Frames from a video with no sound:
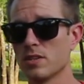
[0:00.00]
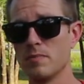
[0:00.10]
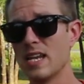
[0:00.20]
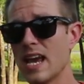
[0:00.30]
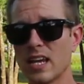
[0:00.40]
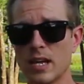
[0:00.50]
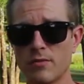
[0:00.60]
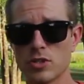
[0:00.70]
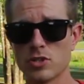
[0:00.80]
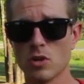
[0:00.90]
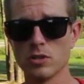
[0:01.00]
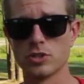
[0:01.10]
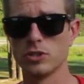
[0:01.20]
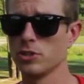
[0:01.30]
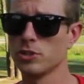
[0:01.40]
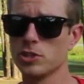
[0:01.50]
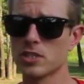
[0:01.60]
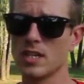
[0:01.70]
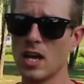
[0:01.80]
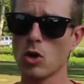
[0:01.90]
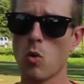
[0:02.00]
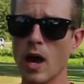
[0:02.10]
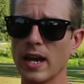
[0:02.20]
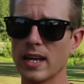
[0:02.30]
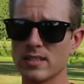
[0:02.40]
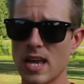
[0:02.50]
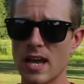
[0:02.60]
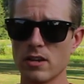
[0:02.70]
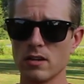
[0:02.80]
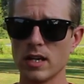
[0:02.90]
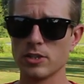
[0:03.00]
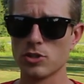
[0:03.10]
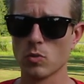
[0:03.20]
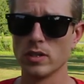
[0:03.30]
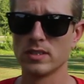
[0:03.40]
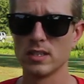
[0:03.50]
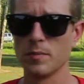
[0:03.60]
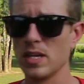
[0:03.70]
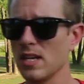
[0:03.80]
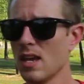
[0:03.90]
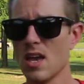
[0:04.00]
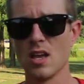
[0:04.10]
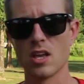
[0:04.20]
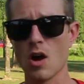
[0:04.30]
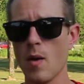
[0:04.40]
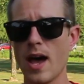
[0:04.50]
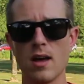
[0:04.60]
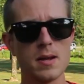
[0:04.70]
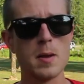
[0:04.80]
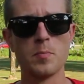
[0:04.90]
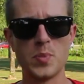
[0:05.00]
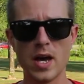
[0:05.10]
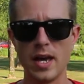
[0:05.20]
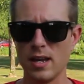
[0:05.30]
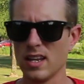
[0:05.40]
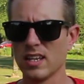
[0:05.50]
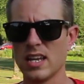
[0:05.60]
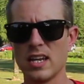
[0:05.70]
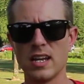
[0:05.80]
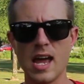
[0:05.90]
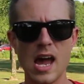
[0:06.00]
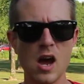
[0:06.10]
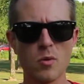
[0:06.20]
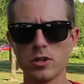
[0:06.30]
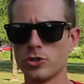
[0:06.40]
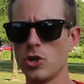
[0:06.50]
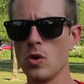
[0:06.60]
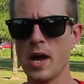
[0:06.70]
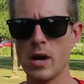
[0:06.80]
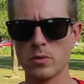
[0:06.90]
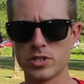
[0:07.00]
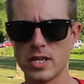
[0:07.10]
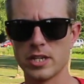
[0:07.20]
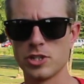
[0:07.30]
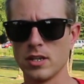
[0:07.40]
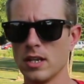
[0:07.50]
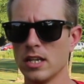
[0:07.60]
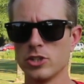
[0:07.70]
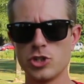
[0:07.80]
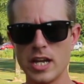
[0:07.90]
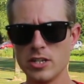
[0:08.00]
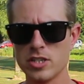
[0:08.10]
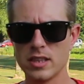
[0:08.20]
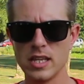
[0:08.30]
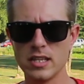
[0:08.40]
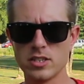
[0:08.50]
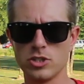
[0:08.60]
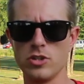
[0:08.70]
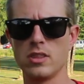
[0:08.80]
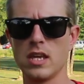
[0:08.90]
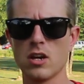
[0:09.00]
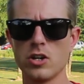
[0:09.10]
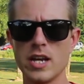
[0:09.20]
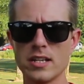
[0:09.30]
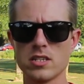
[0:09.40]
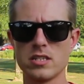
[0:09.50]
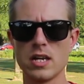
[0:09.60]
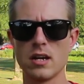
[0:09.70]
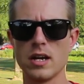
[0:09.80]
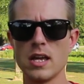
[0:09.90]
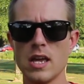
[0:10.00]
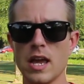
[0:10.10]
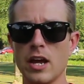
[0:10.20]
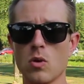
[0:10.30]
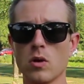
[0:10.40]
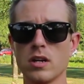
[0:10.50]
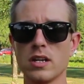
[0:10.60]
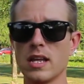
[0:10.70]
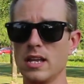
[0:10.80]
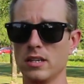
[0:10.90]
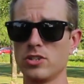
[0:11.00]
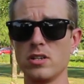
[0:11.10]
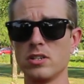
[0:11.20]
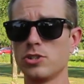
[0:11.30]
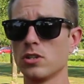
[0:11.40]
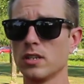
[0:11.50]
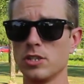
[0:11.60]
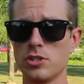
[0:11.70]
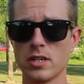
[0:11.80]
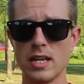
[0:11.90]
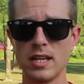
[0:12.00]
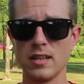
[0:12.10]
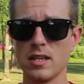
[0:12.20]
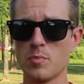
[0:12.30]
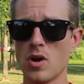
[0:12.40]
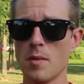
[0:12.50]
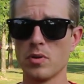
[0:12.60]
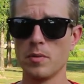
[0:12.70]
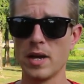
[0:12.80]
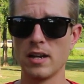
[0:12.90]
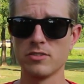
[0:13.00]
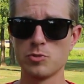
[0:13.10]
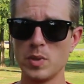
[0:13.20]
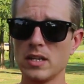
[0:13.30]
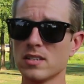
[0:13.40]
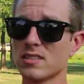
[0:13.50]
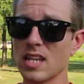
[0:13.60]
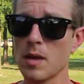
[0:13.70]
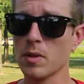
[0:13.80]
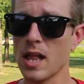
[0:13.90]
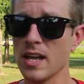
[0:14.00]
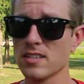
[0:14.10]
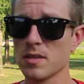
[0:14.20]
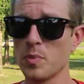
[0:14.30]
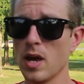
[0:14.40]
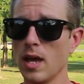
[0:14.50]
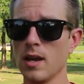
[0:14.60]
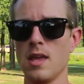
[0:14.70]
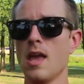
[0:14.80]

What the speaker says: negative results, or you're just not quite as accurate as you're wanting to be, go out, putt, get an hour, 2-hour session, change the things that you think are necessary in order to ensure that you're getting the proper amount of spin to stabilize the putt